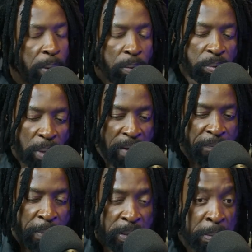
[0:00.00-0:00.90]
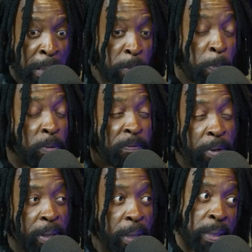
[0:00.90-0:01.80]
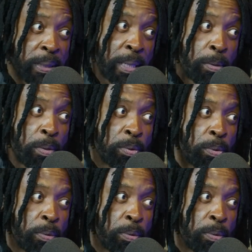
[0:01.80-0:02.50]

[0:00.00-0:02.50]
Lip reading: also the IFP has been exposed for what it is now also,